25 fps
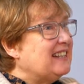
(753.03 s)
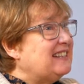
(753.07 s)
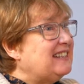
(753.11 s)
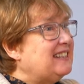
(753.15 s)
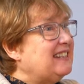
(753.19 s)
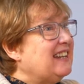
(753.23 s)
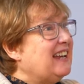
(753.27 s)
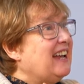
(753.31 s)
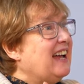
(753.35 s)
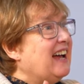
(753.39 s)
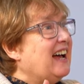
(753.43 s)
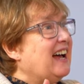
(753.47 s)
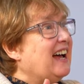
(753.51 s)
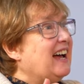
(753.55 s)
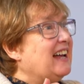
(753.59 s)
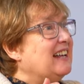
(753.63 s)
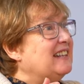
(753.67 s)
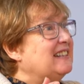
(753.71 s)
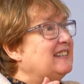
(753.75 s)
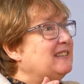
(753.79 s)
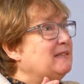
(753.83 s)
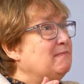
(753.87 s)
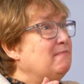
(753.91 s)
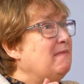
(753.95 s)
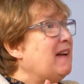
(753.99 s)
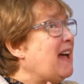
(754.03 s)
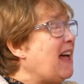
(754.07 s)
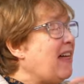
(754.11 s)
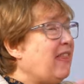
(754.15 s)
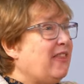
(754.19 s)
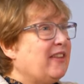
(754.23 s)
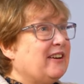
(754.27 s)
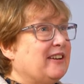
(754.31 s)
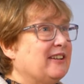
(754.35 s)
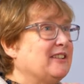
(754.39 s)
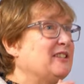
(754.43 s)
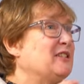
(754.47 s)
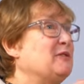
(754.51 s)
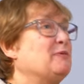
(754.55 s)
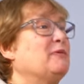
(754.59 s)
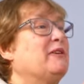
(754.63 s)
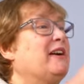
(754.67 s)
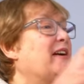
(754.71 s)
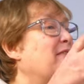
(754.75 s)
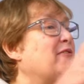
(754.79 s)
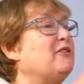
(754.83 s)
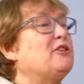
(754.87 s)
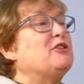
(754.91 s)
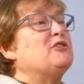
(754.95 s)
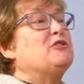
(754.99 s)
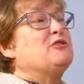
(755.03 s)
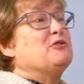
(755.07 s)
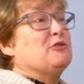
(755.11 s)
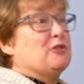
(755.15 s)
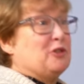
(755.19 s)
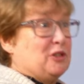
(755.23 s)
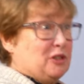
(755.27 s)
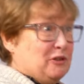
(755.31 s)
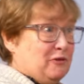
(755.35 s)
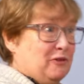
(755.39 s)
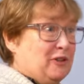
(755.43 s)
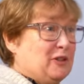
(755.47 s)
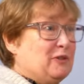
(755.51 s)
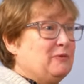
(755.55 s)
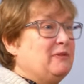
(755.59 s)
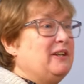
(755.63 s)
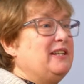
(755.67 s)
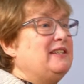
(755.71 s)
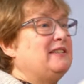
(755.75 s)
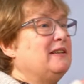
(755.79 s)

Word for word: as as Methodists, wherever the source of it, yeah.